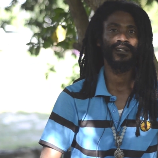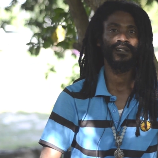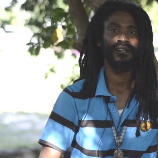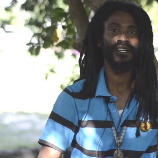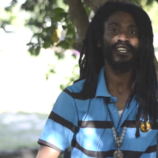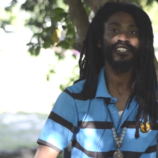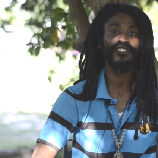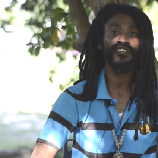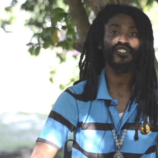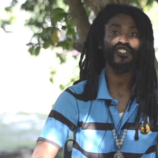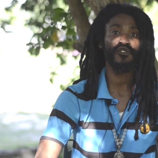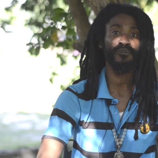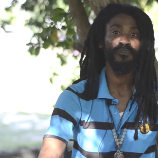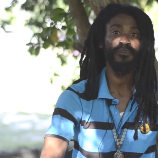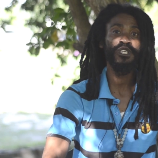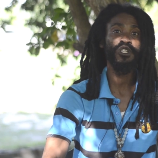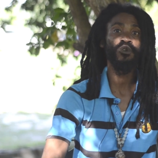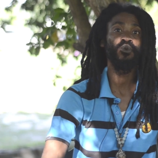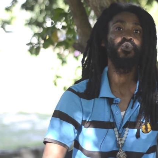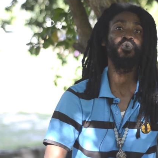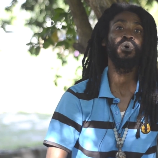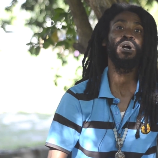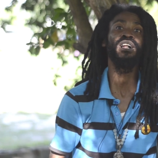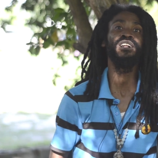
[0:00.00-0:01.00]
Let us be
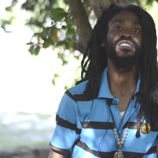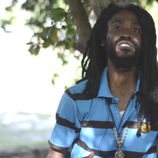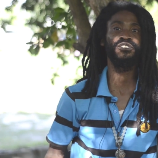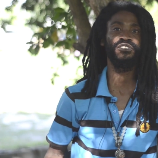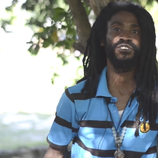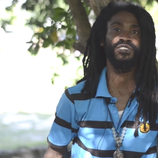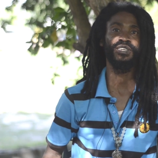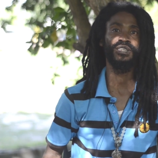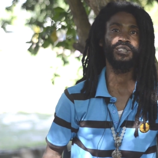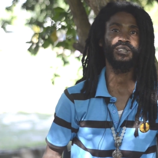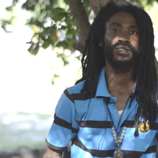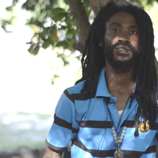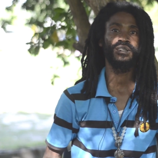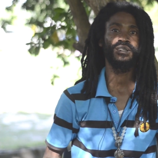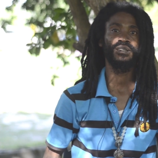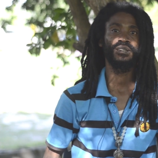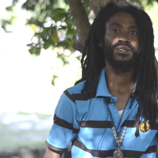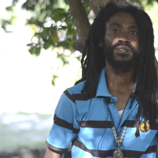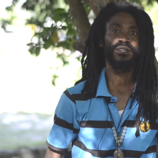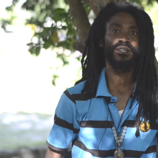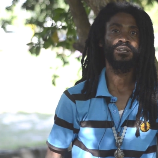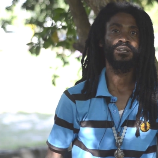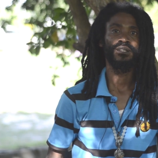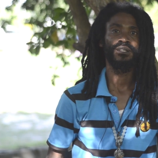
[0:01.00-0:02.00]
wealthy.
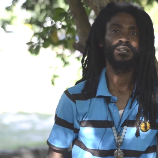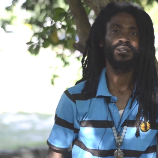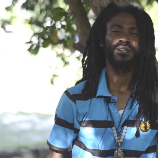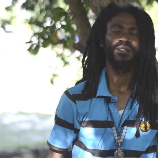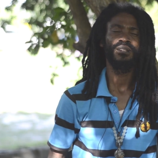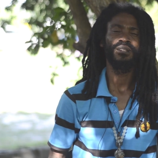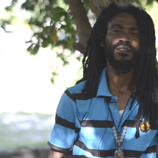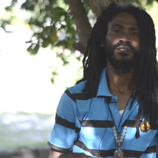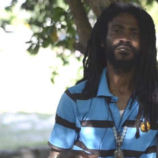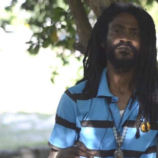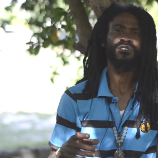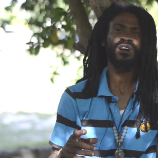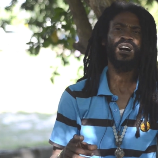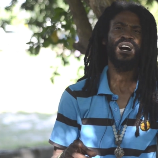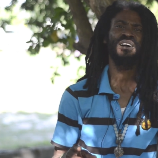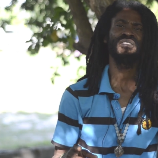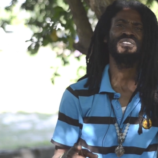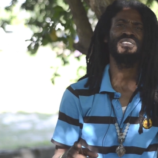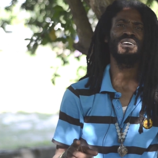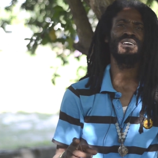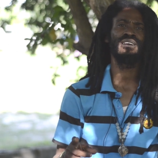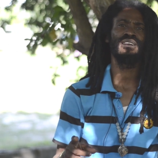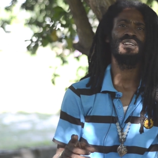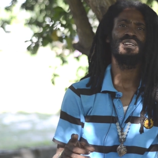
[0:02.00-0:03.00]

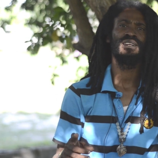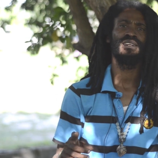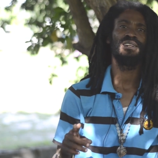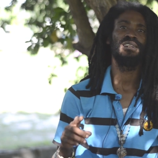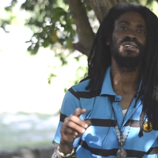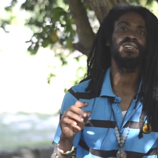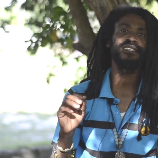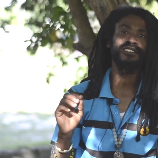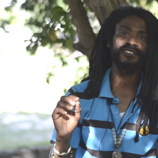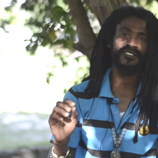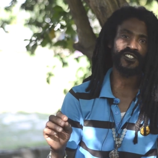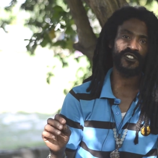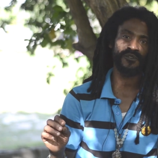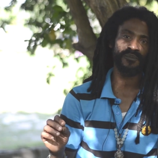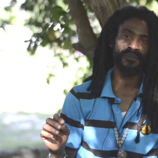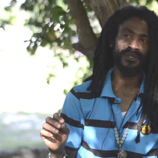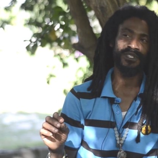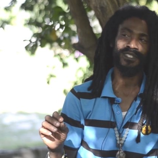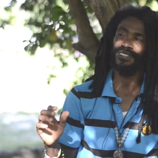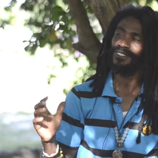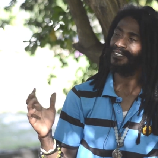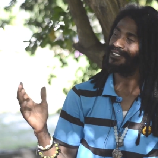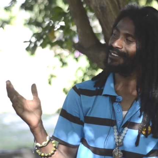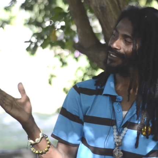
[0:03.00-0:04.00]
Rather, let us
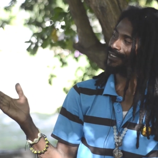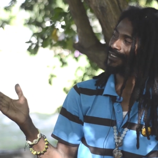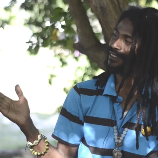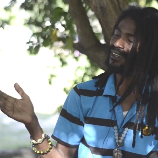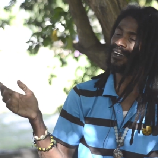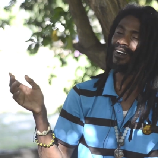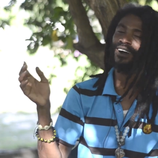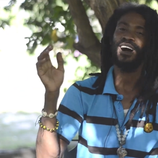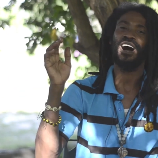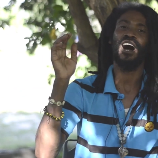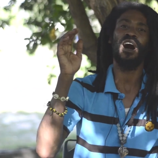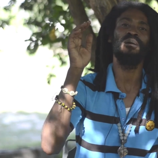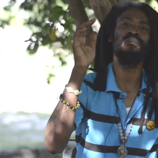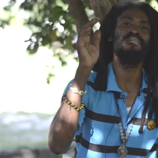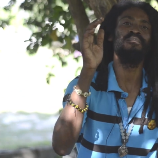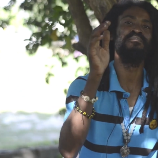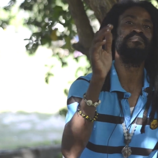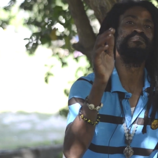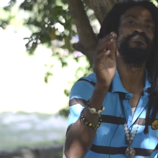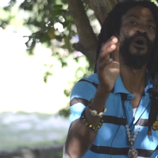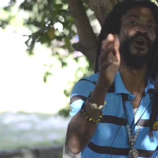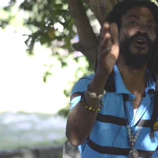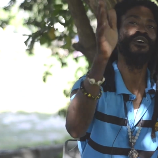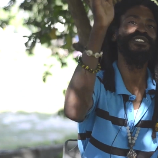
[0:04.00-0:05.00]
be
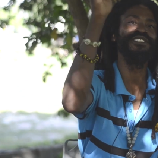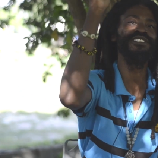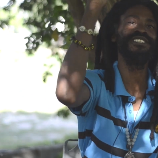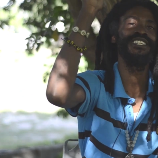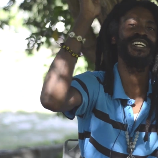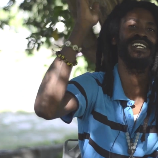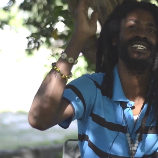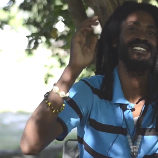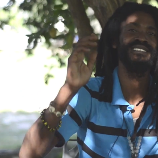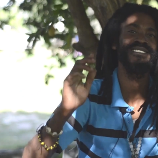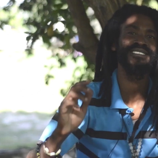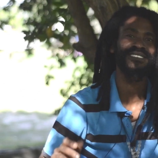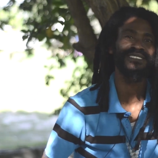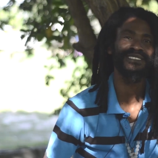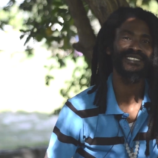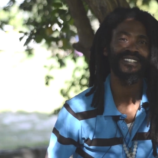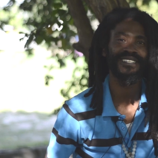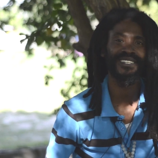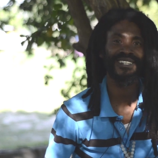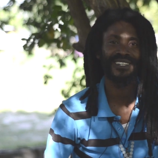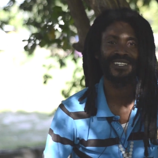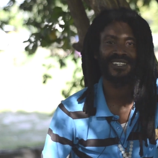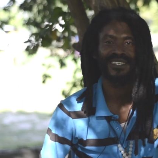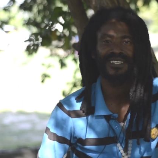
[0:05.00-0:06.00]
abundant
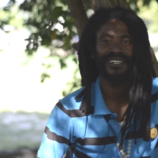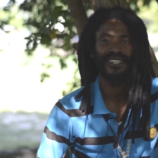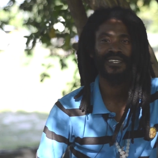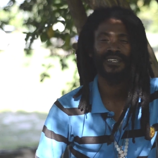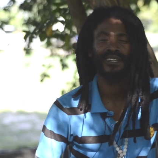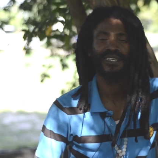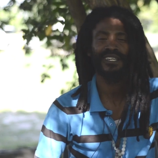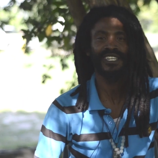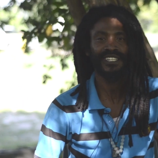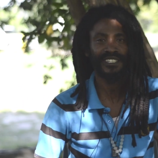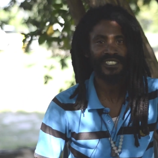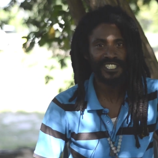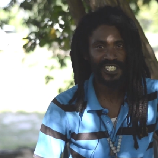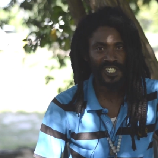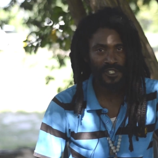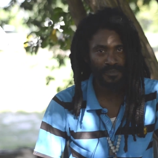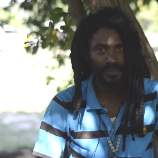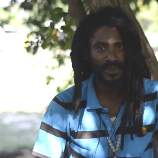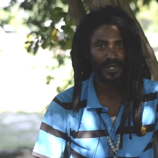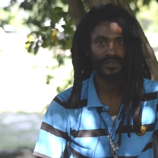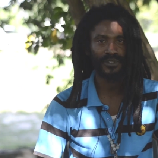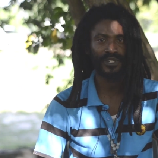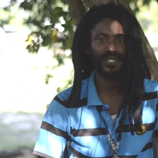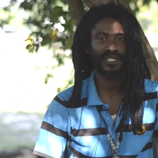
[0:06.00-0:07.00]
in
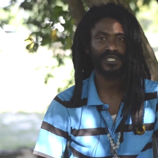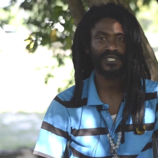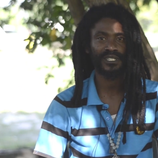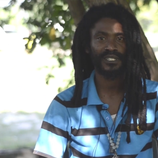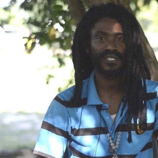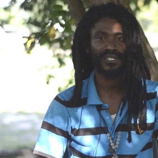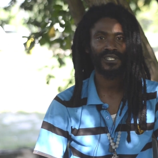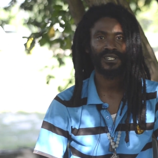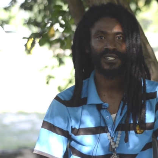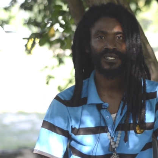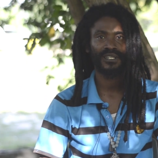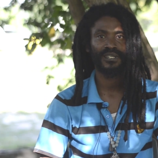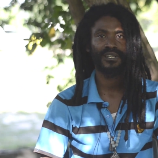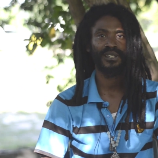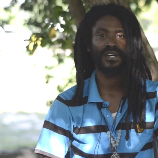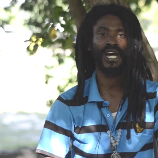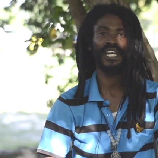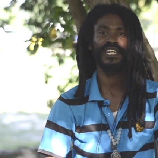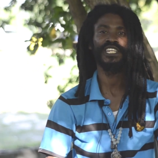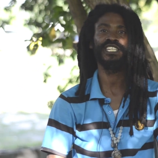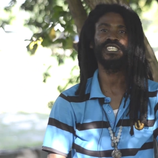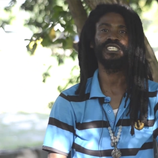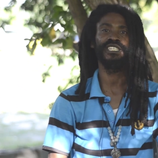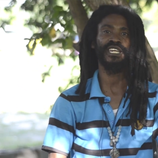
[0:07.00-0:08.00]
spirit
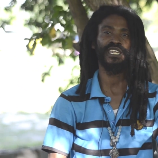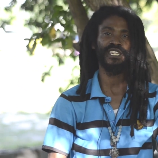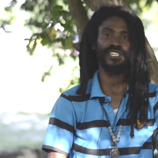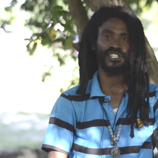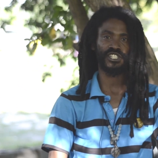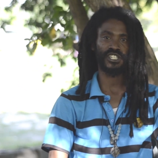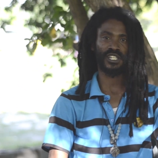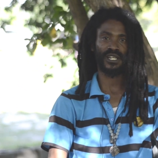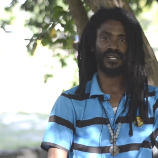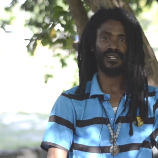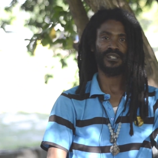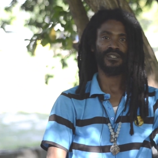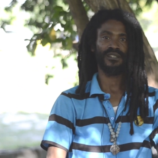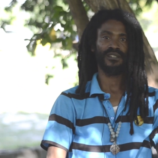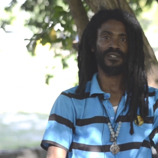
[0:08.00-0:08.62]
and in nature.